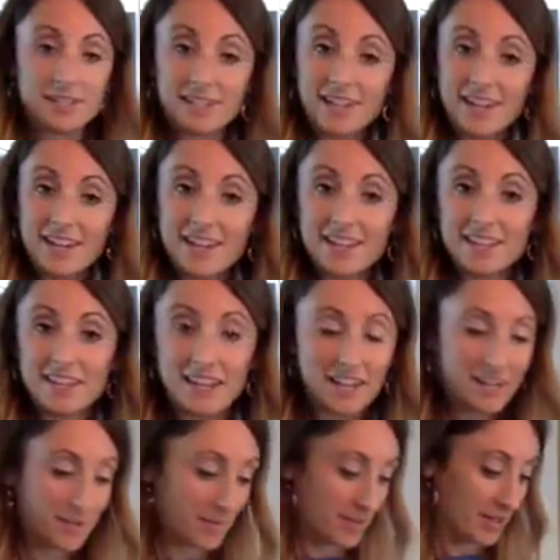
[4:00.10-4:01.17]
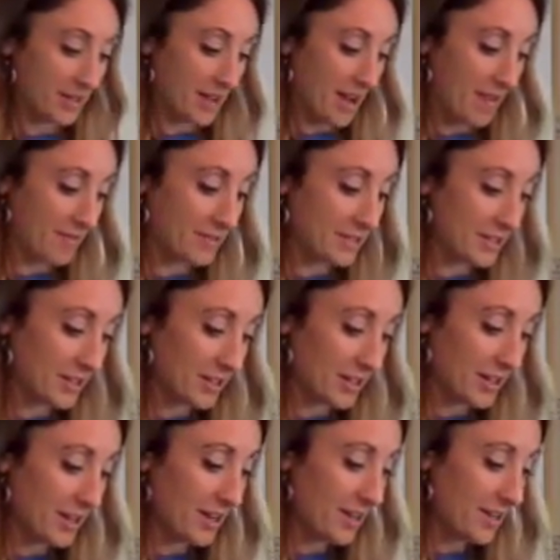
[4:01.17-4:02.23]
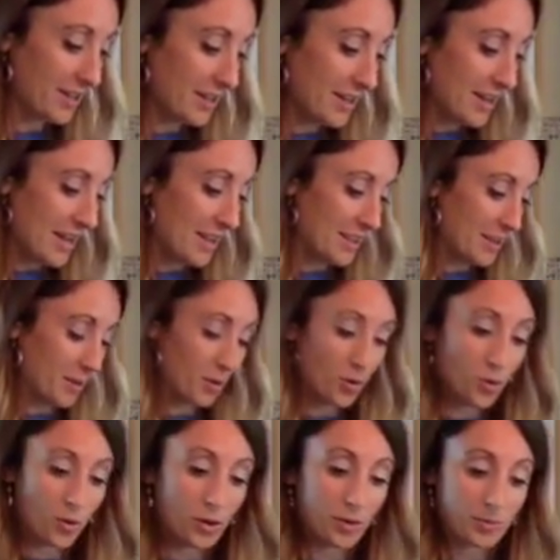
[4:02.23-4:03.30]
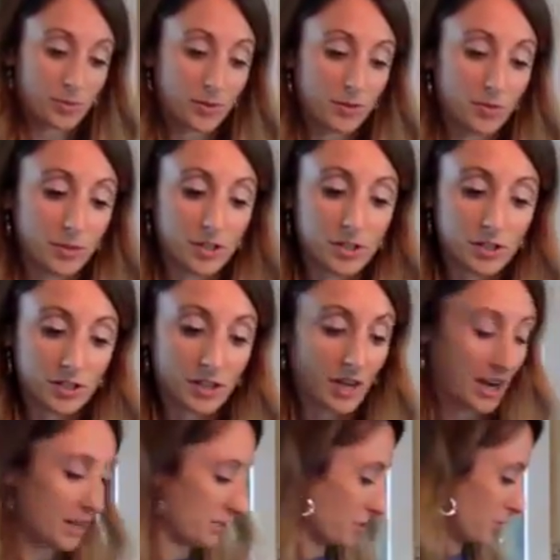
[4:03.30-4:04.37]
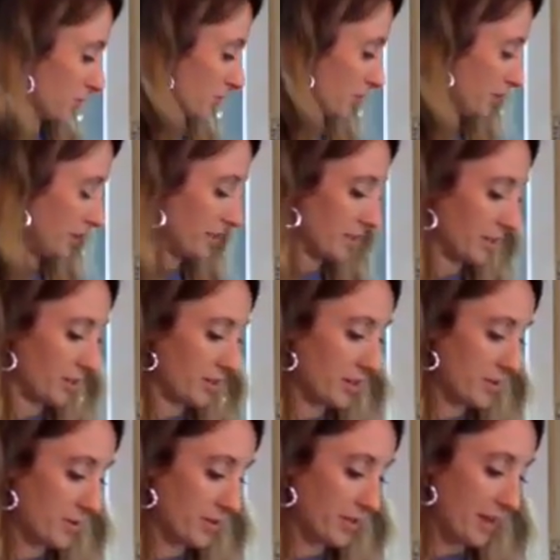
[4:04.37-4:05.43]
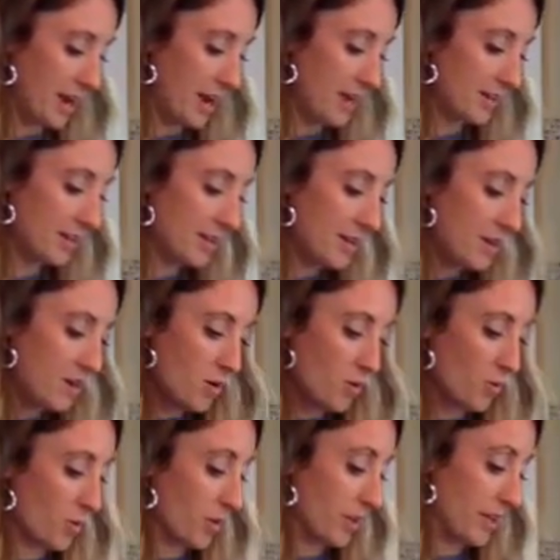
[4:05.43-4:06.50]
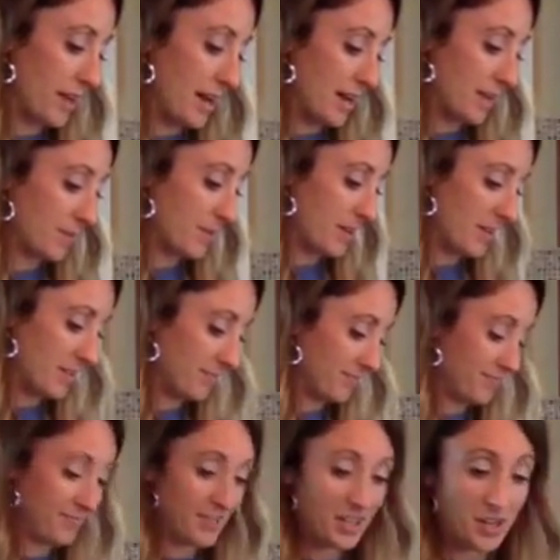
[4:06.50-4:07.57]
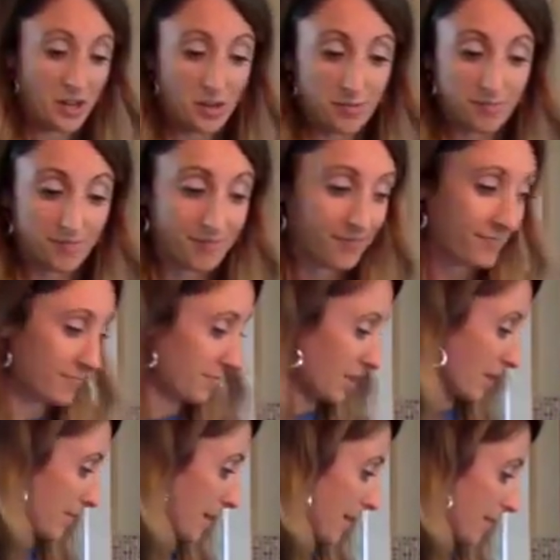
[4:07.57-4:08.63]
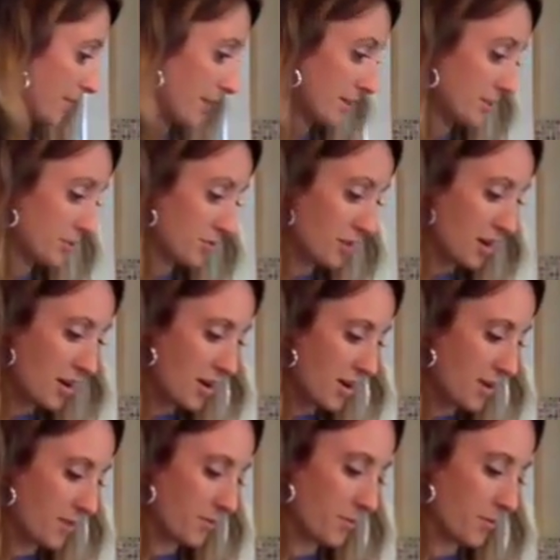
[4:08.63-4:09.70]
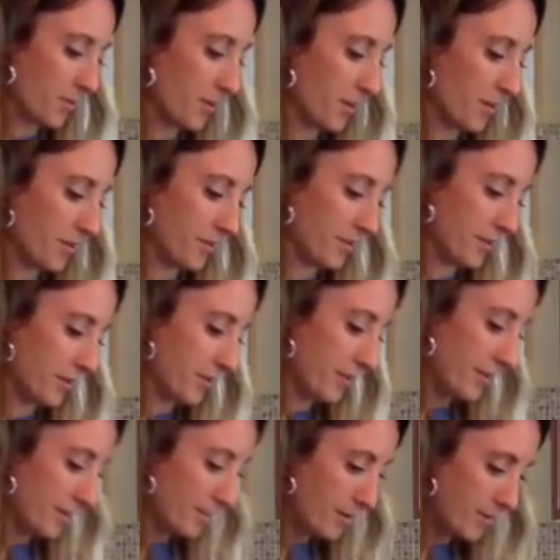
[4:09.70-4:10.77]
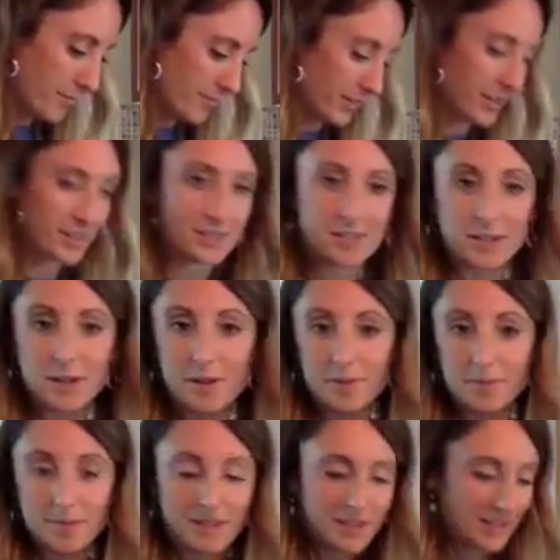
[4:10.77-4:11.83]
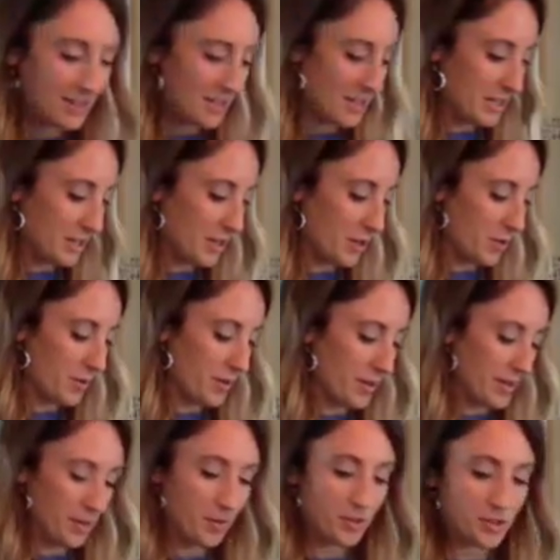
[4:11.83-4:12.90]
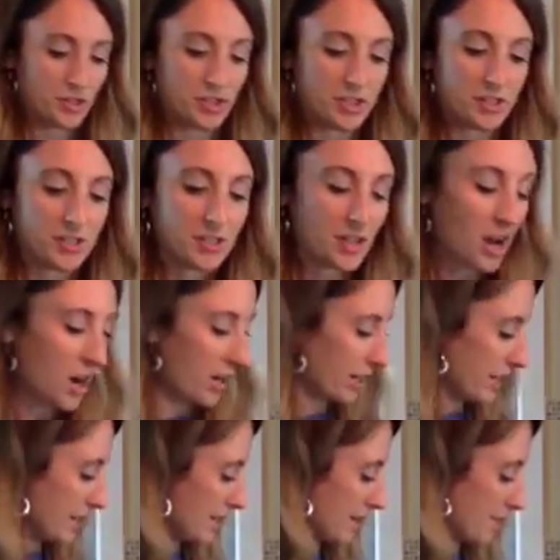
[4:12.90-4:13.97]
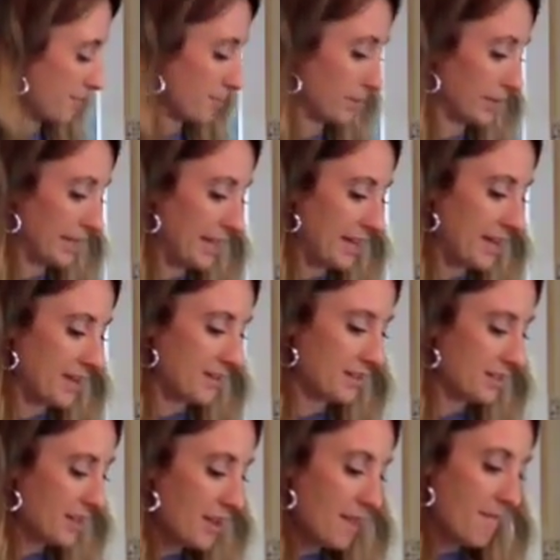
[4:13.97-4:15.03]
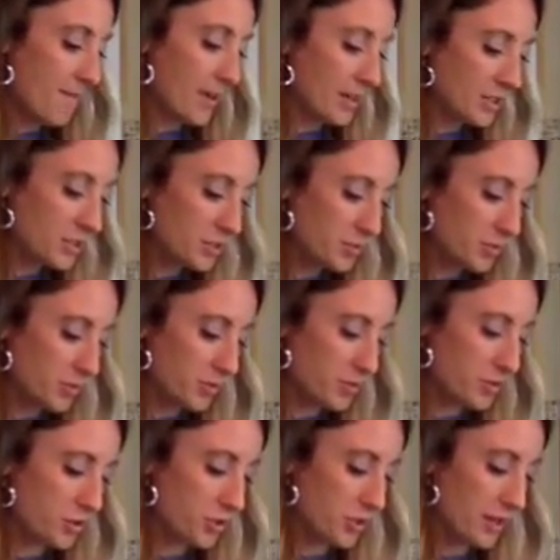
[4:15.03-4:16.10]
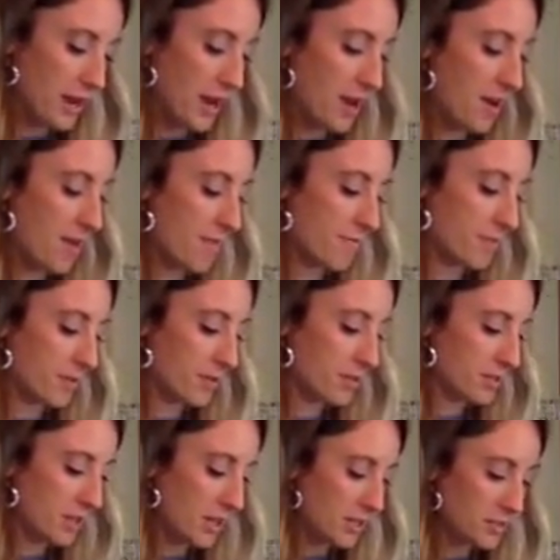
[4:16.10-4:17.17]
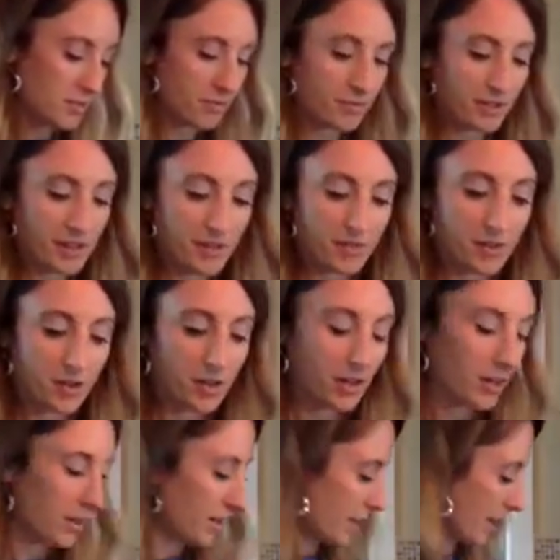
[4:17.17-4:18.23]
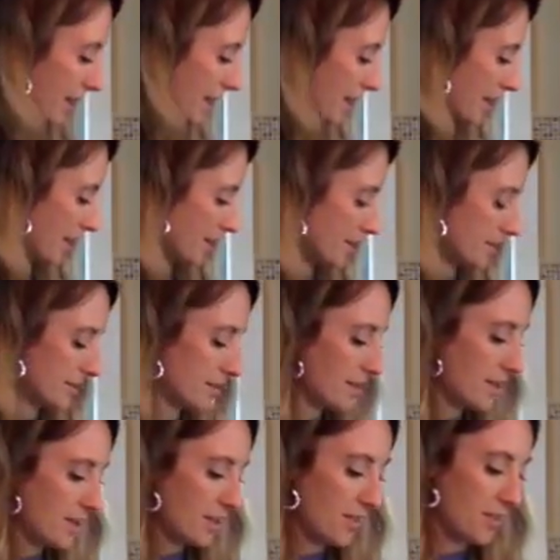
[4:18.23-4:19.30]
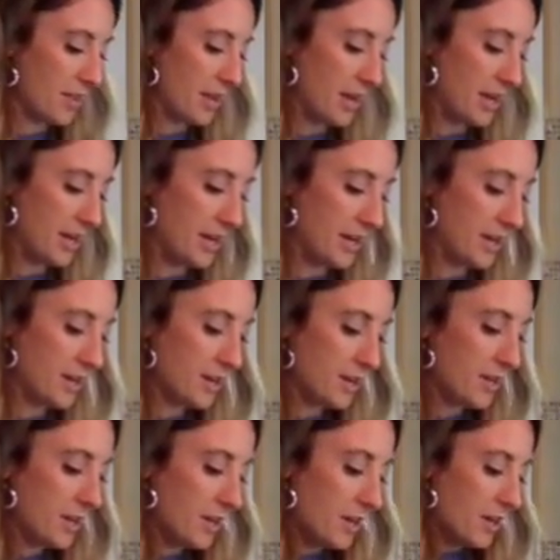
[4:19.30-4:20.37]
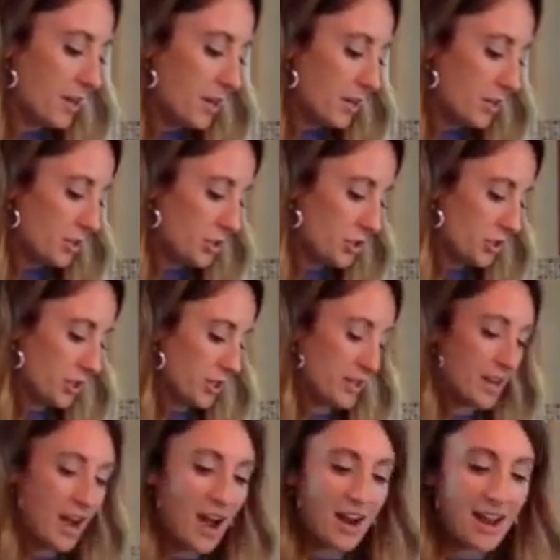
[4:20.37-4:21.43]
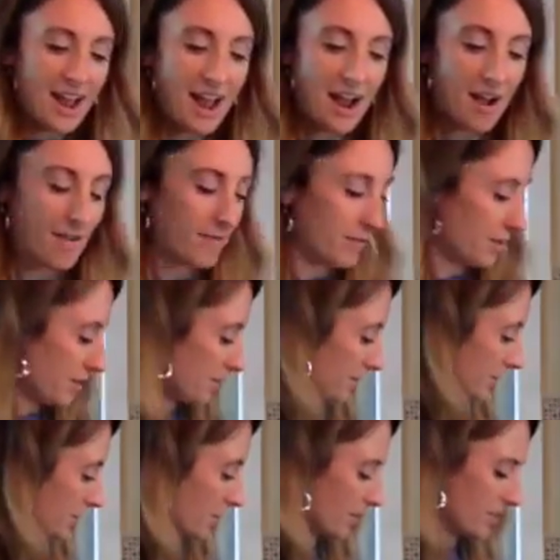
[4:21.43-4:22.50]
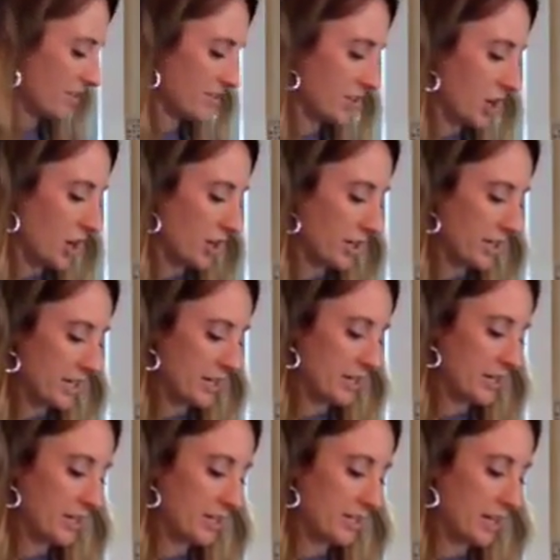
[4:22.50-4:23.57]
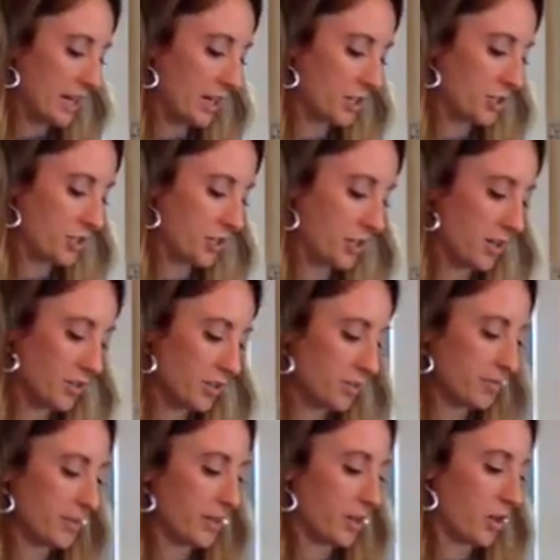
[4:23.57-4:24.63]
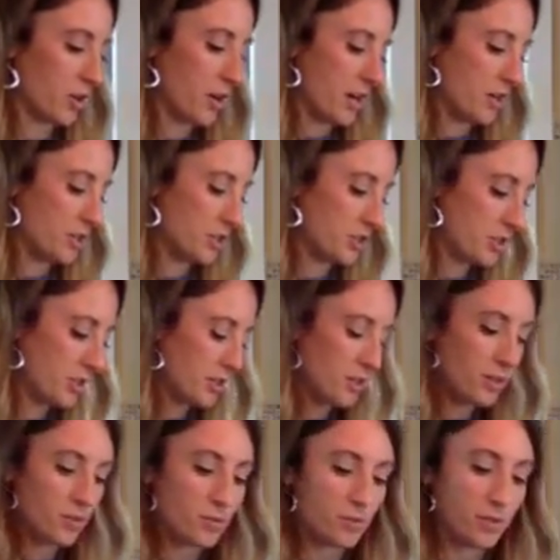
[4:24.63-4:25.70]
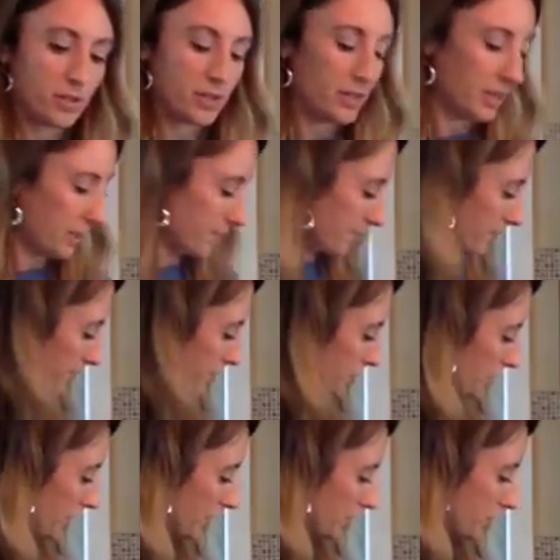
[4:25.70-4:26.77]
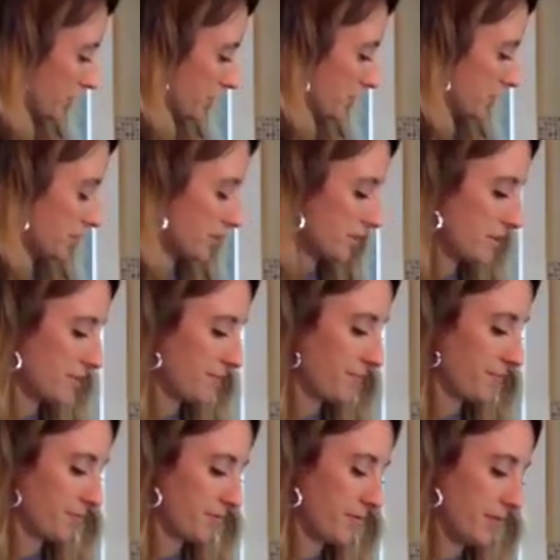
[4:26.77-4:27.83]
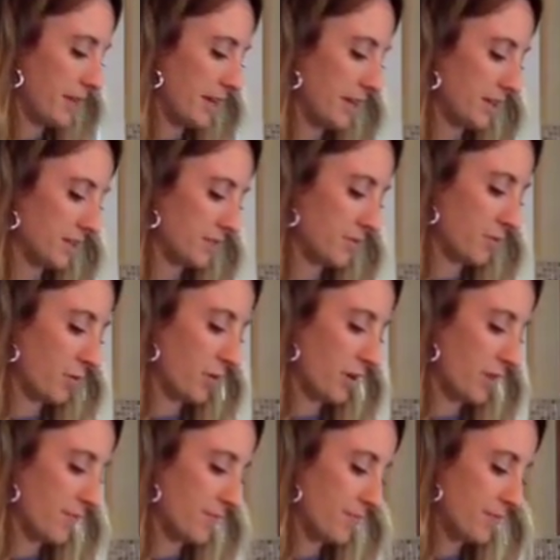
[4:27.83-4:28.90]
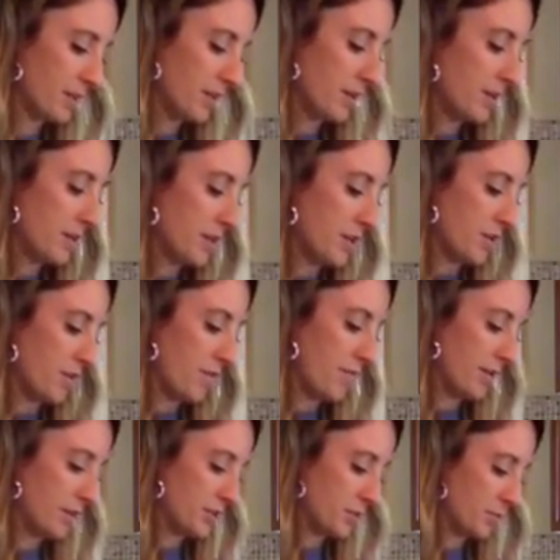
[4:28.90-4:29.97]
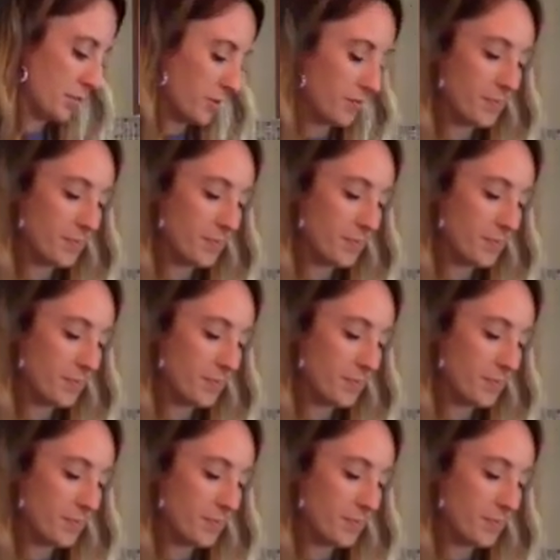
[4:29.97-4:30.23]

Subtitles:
a kid they ate them in the cafeteria and they were horrible, which I totally can agree with that, or they had them at, a bad restaurant, or their grandma fixed them, and they were just soggy and bland. Vegetables should have tons of flavor, and they should not have, a soggy texture. A little bit of crunch really changes things for, a vegetable.